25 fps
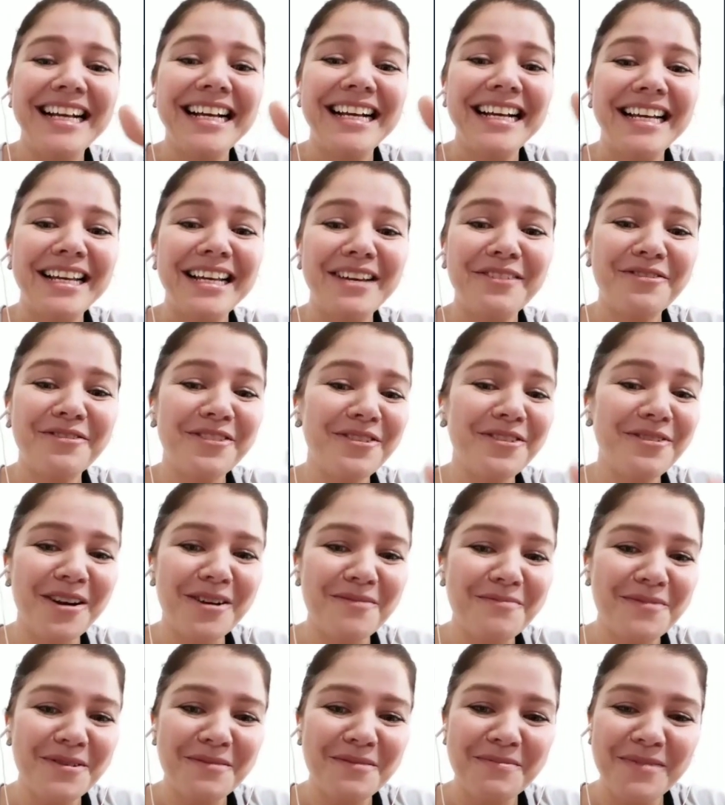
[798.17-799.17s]
if you
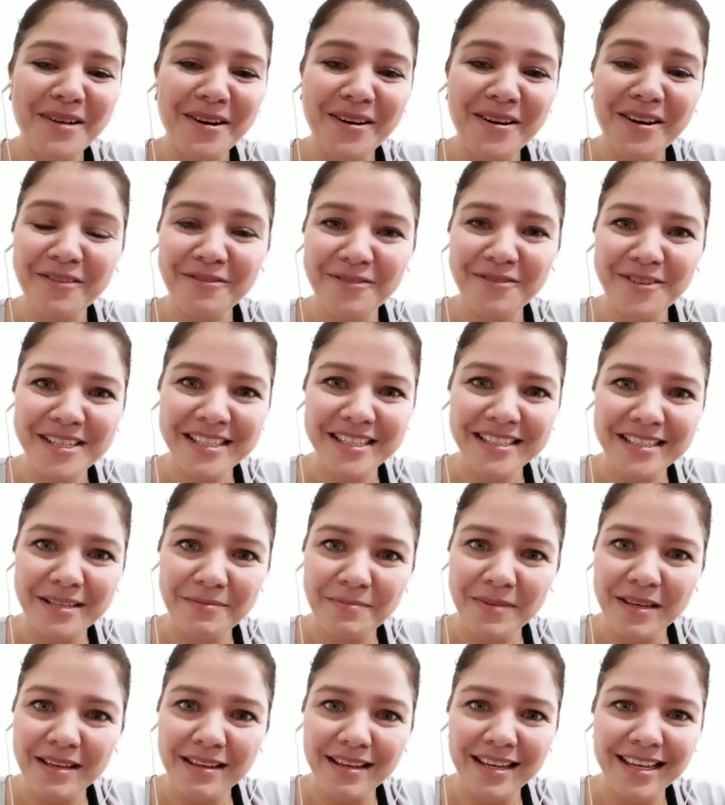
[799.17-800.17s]
are preparing for
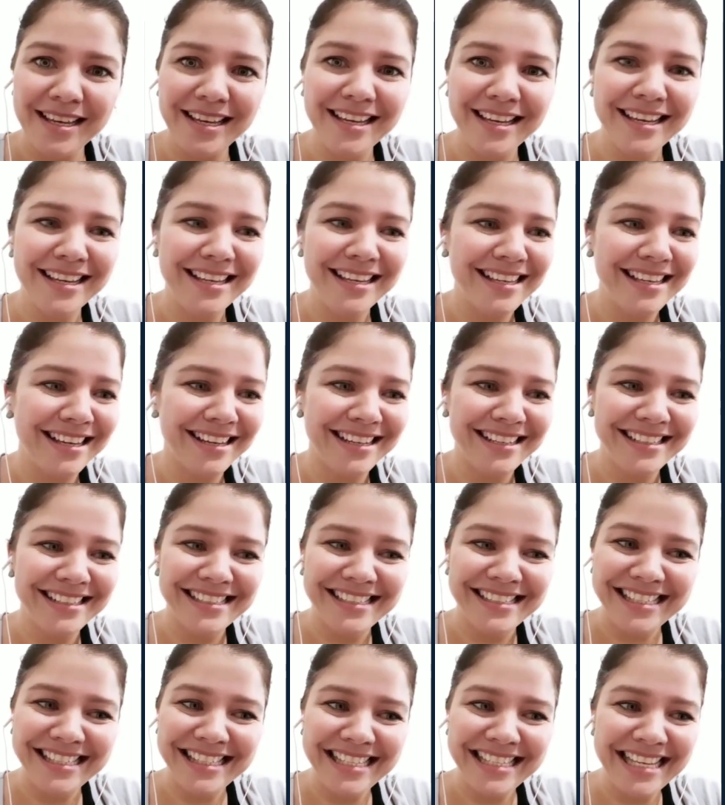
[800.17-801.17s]
CPE
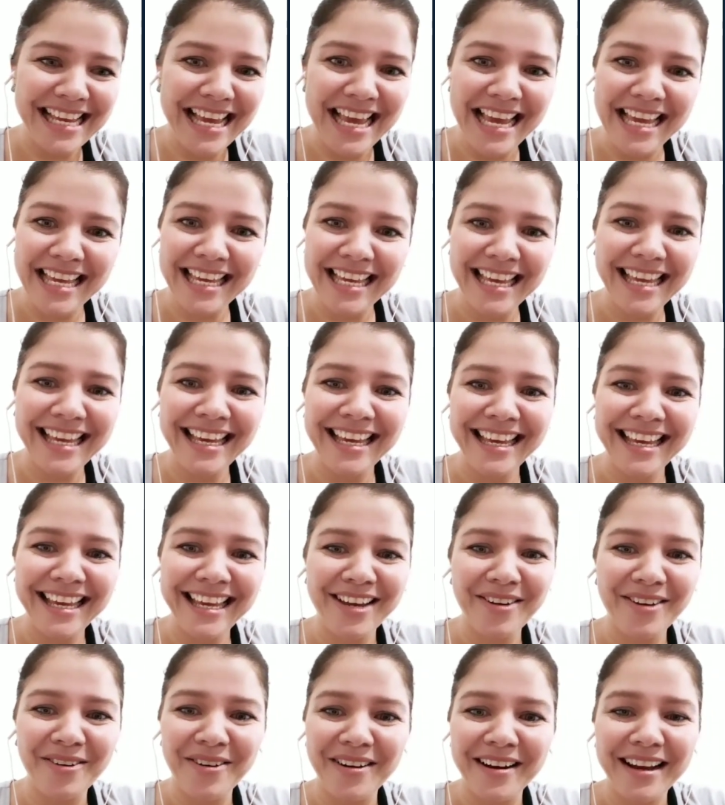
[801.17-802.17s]
and
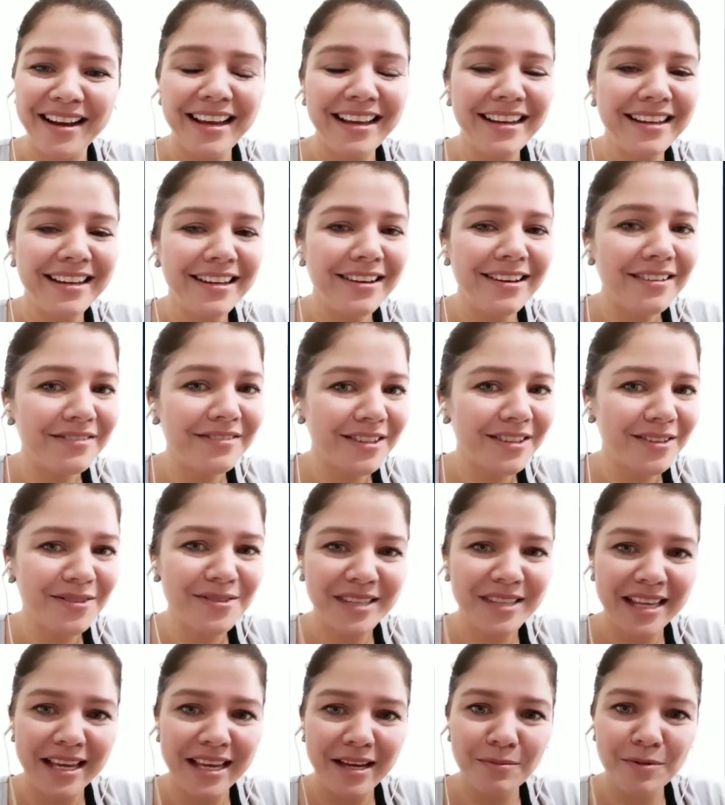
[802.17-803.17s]
CAE or any of
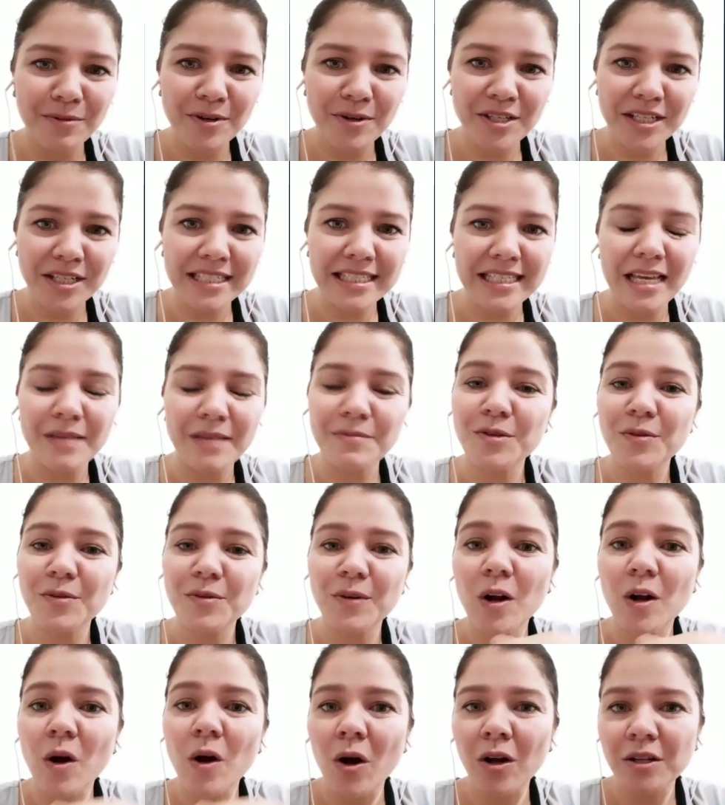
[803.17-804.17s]
those Cambridge exams, you
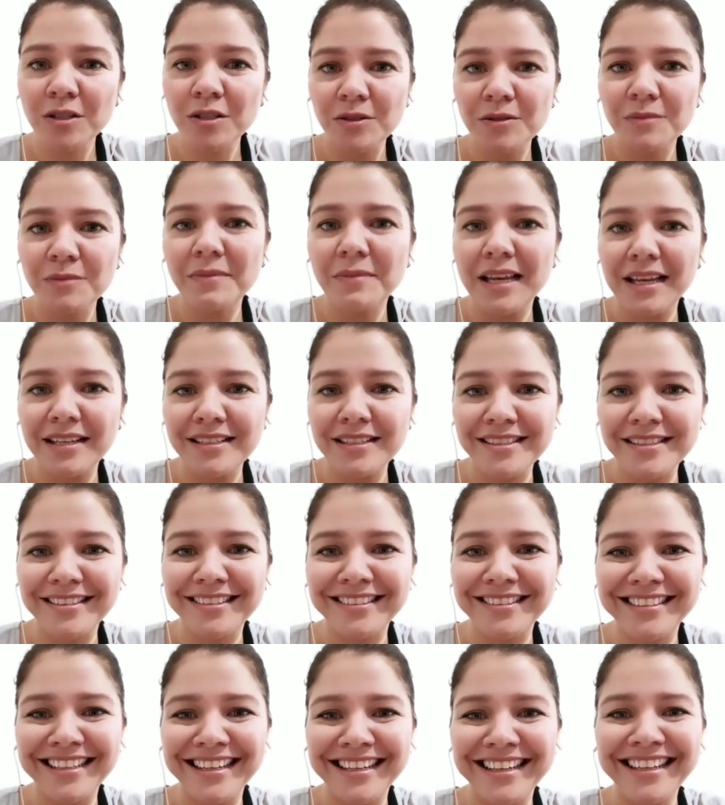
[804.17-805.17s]
are
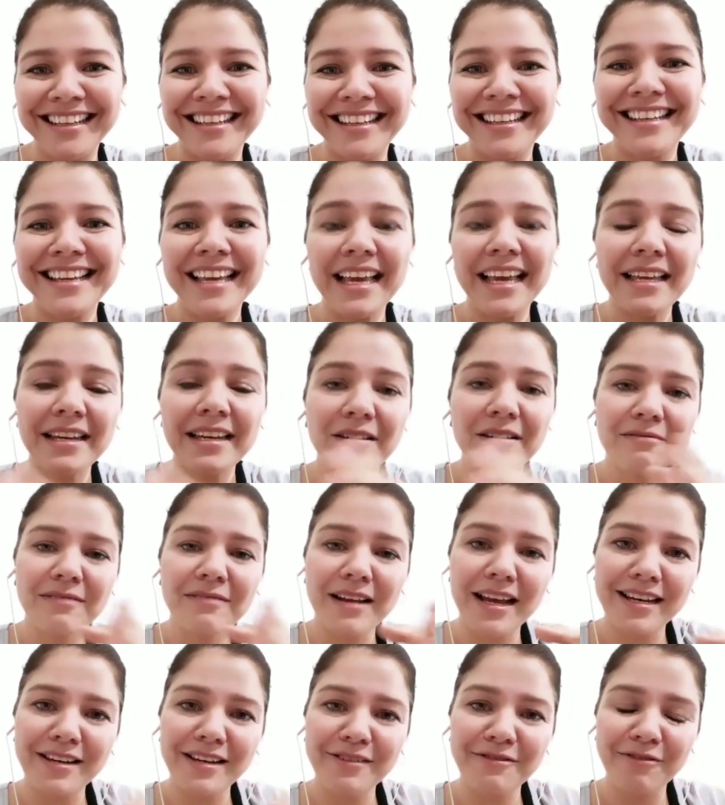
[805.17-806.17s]
automatically getting
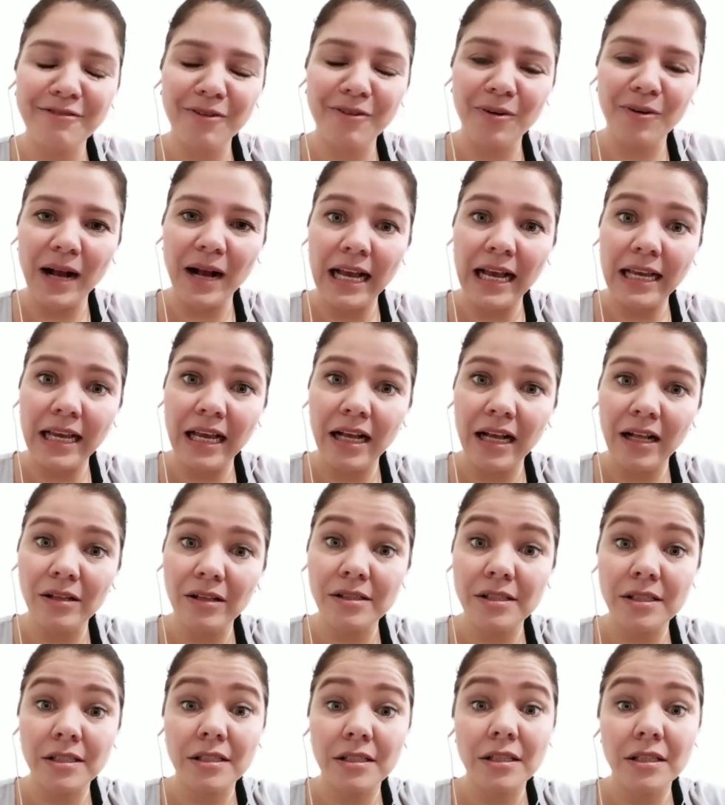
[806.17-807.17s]
ready for
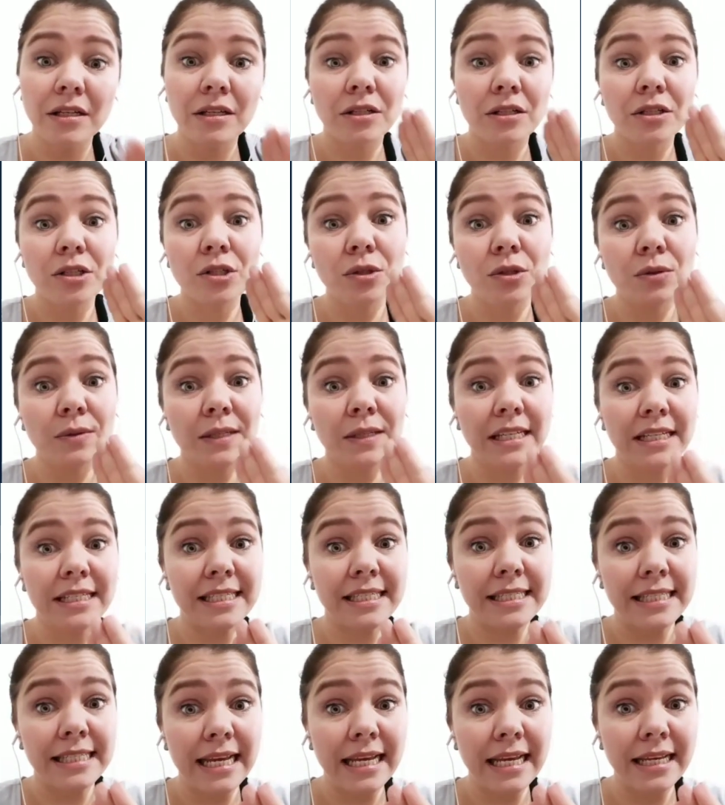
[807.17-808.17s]
IELTS to an
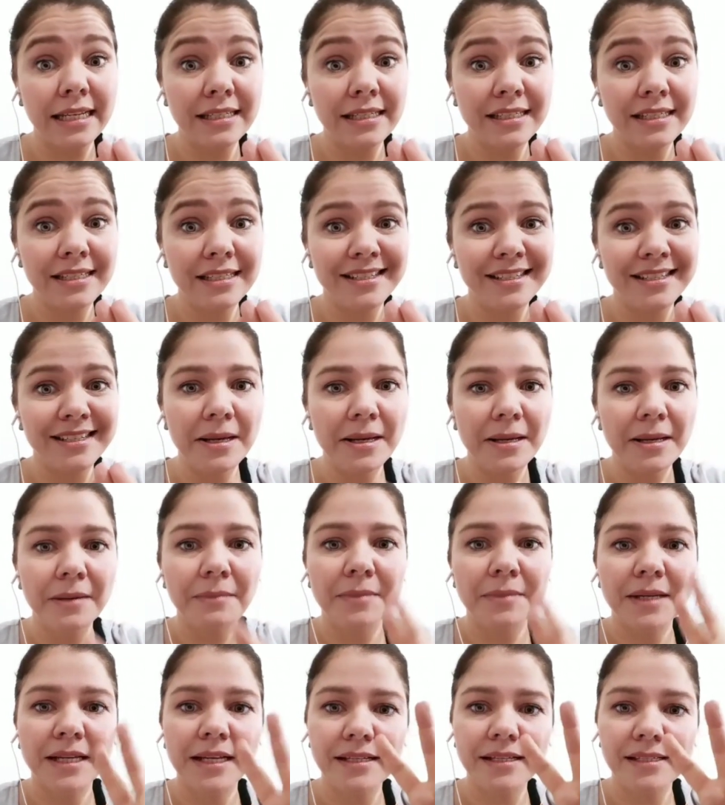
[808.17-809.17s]
extent,
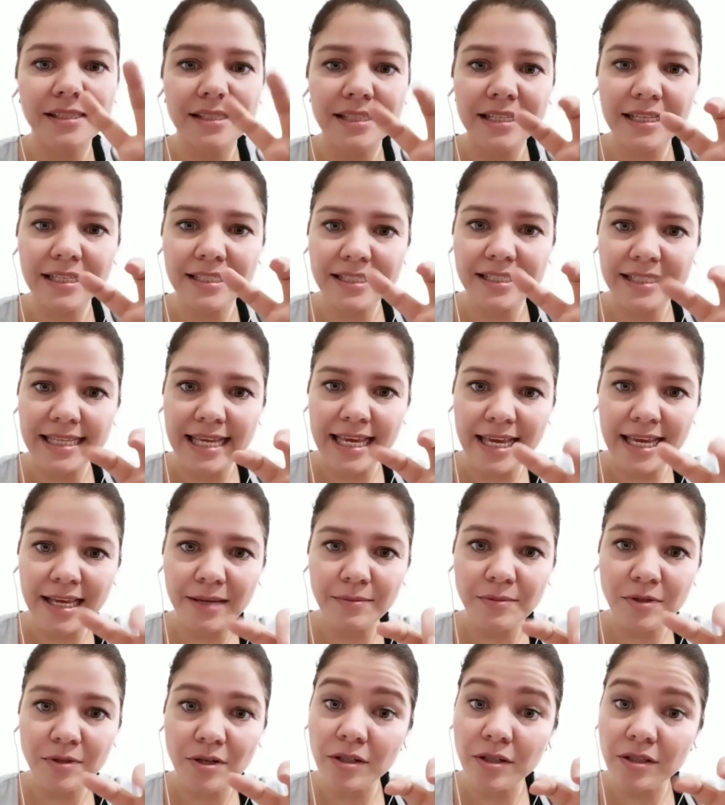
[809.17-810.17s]
because the
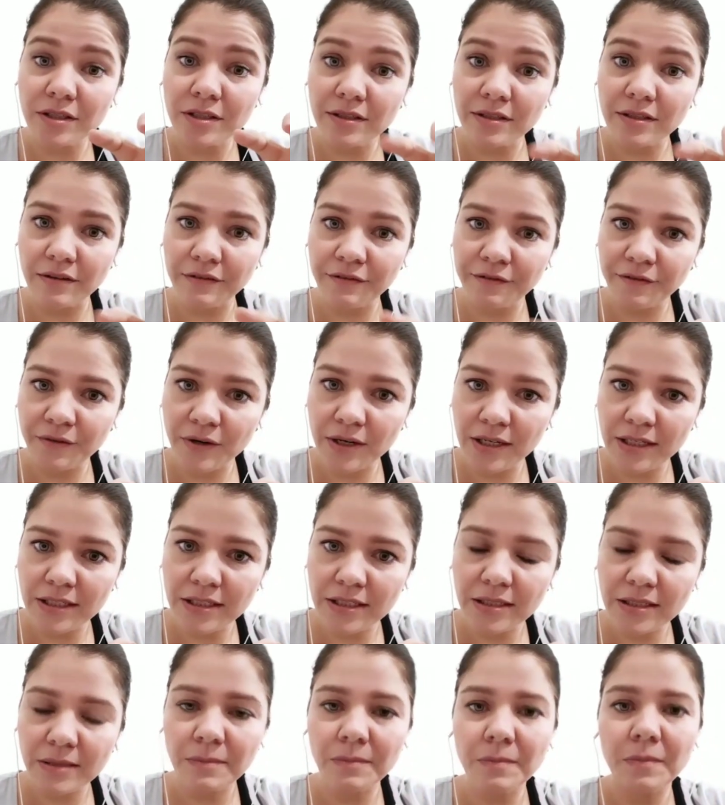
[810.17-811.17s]
exams are
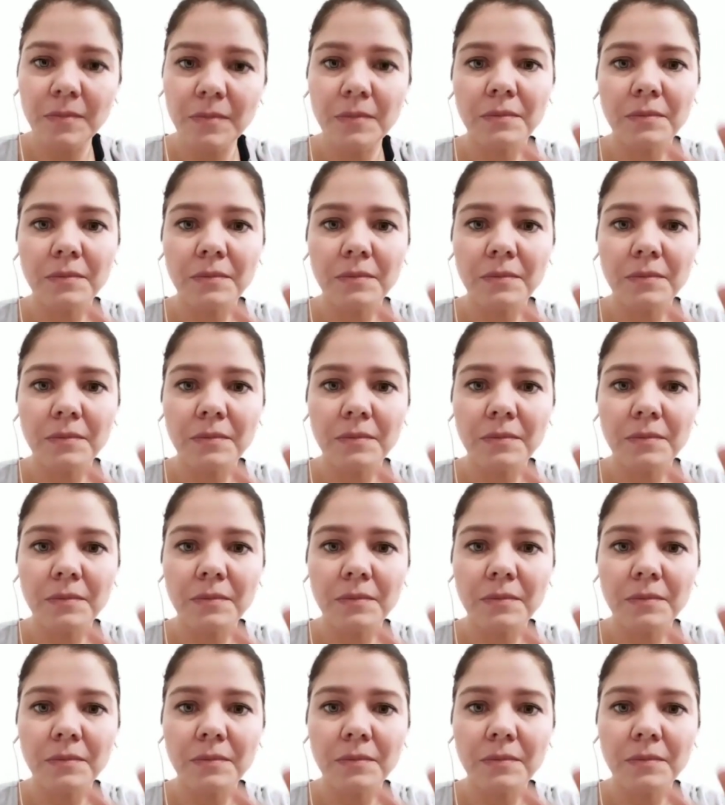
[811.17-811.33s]
different,